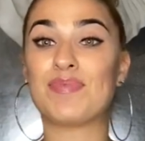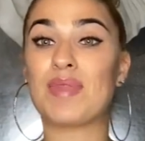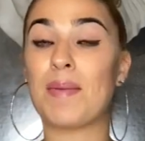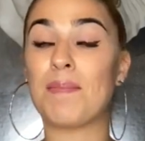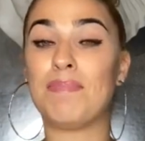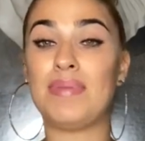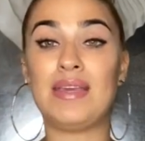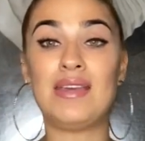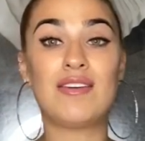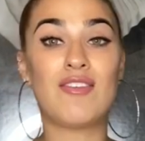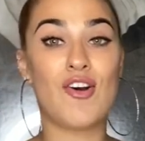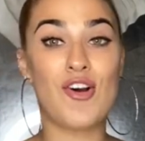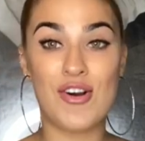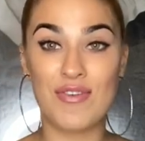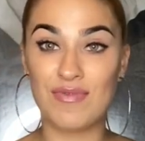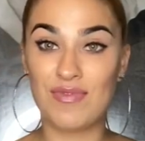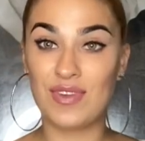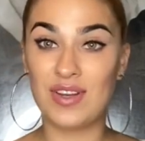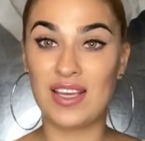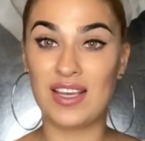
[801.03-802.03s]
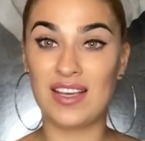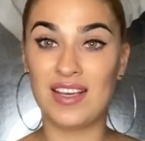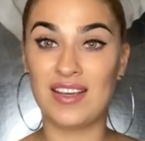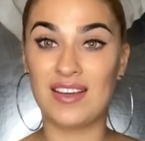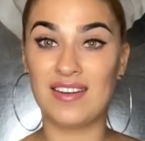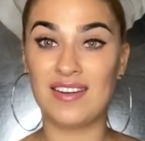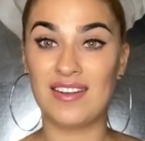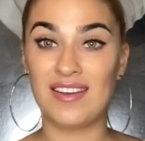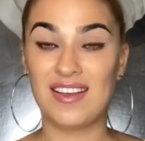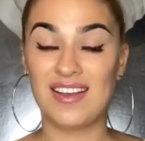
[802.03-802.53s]
be
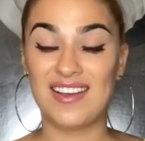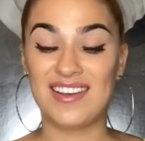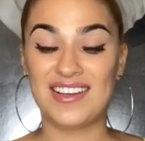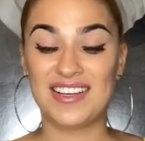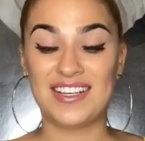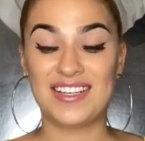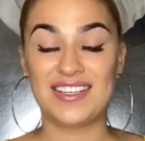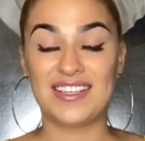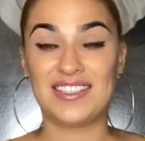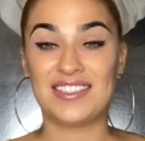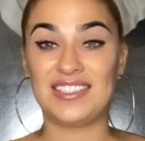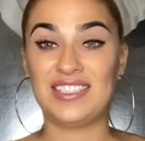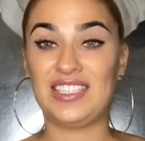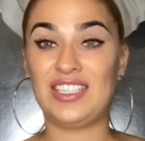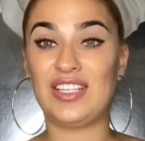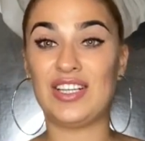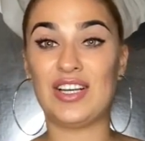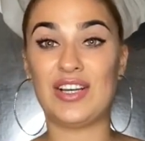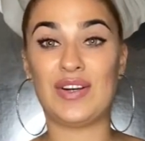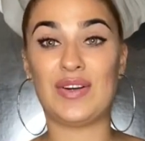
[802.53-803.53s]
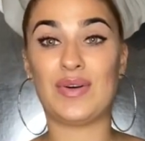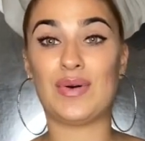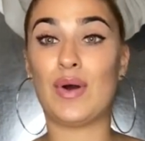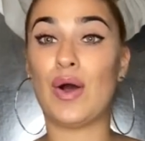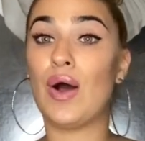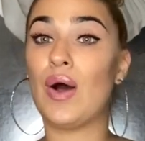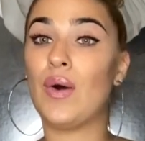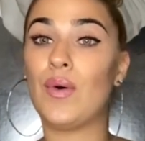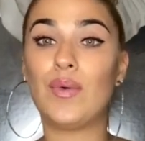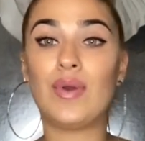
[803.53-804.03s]
confident, you know,
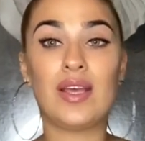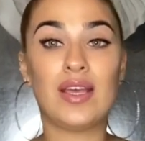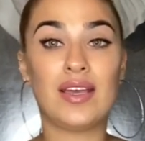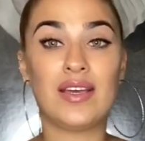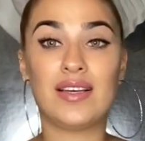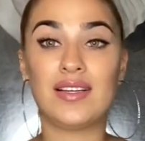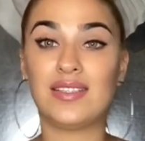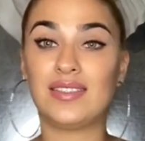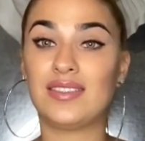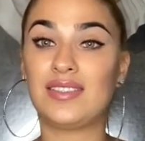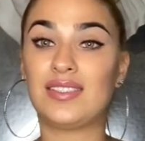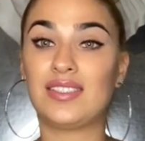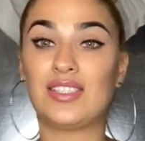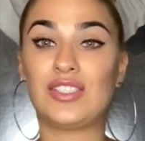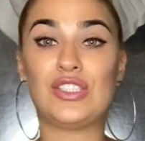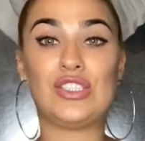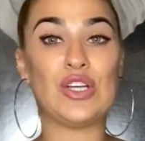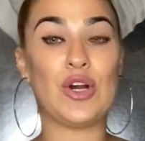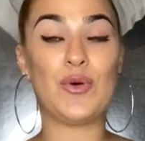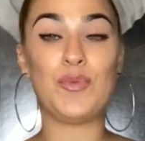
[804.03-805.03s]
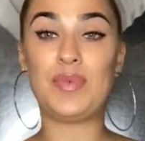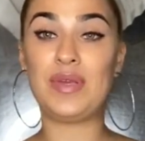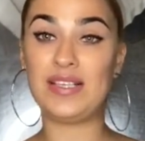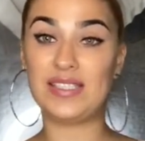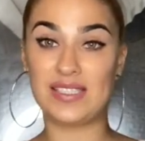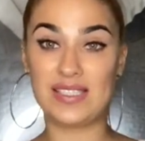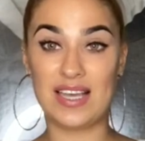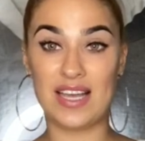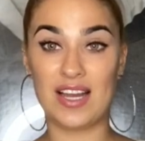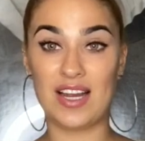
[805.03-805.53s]
own it, don't be
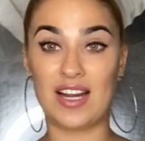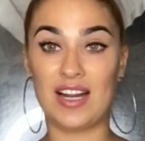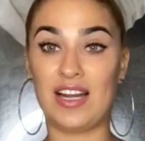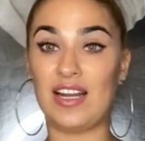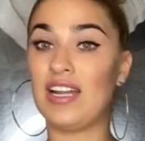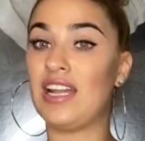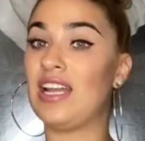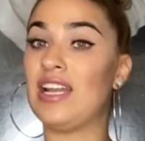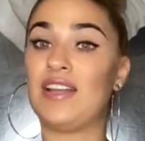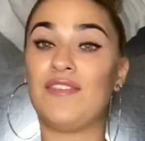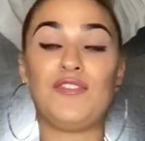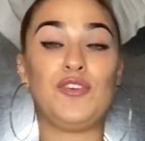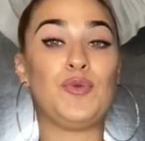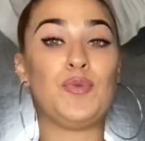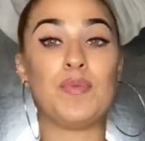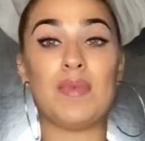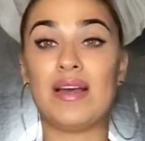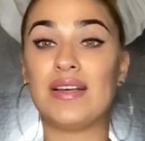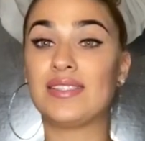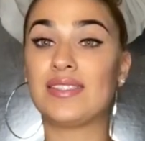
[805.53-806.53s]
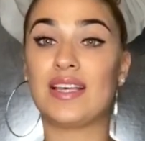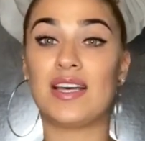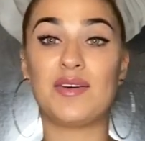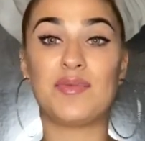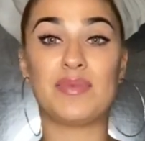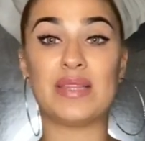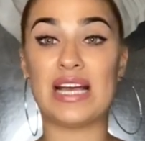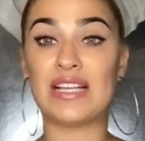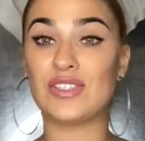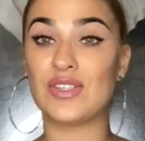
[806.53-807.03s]
scared. And if you mess
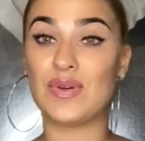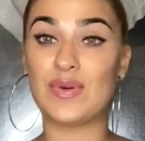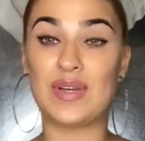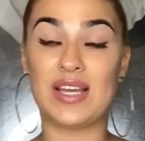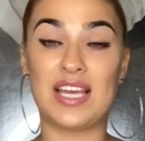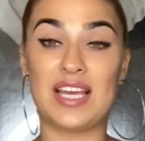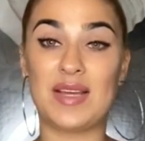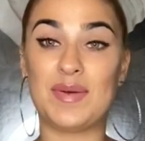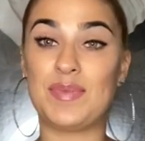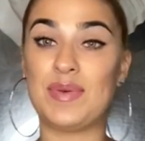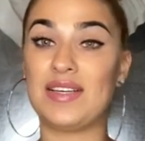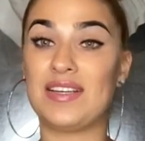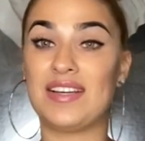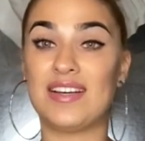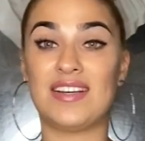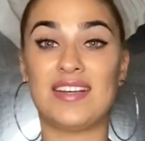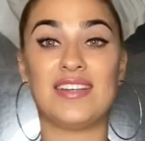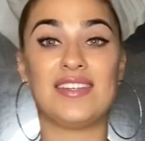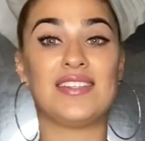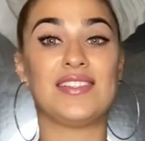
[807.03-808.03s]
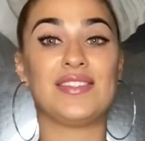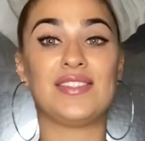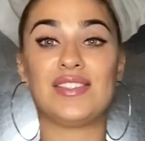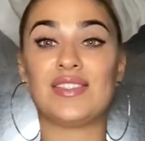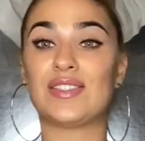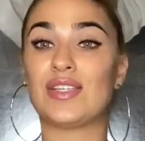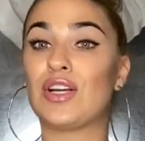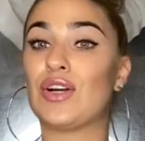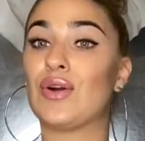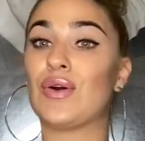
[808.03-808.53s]
up, that's okay,
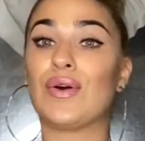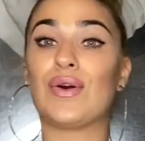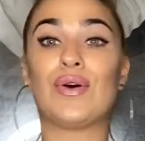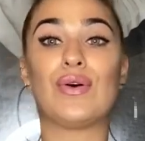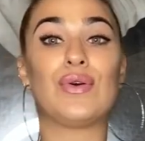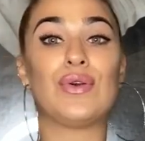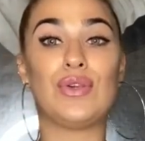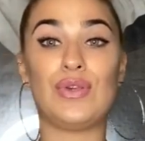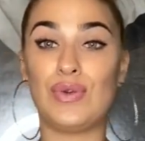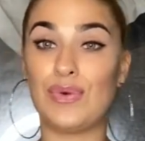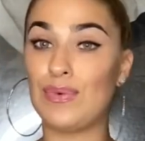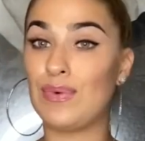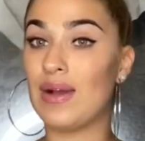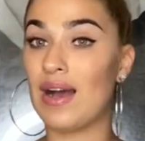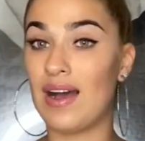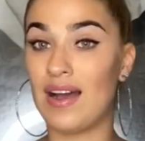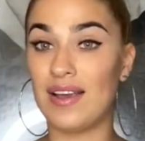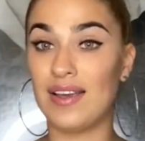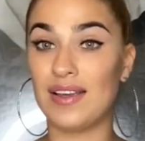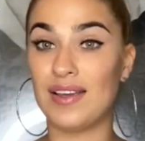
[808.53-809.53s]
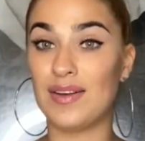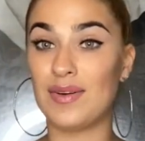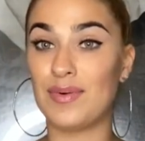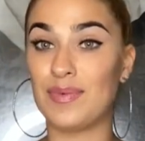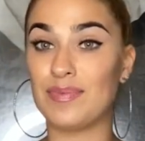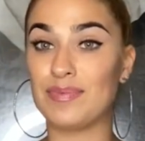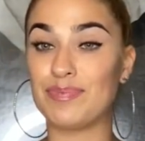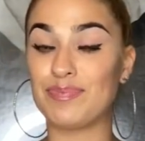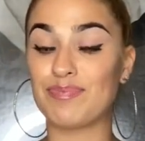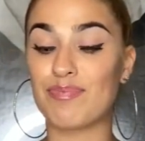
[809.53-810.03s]
because girl, you got it.
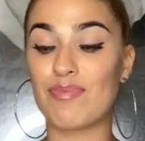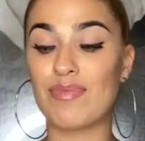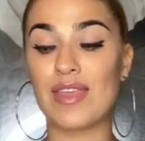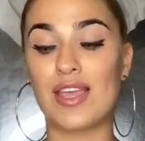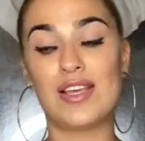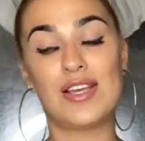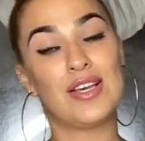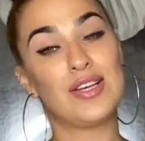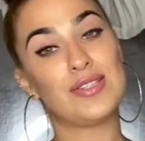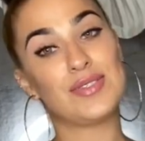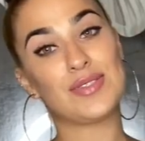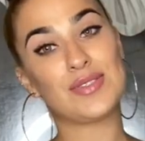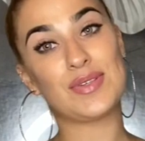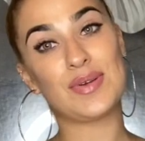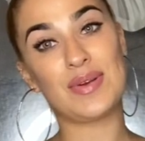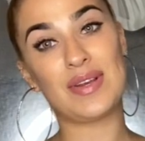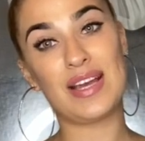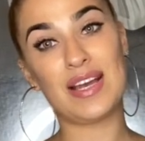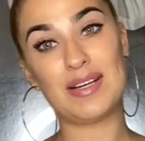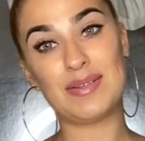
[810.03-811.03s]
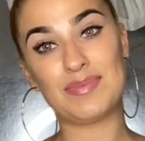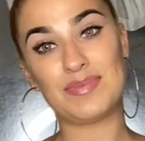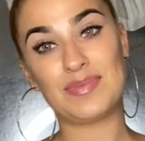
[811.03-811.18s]
So yeah,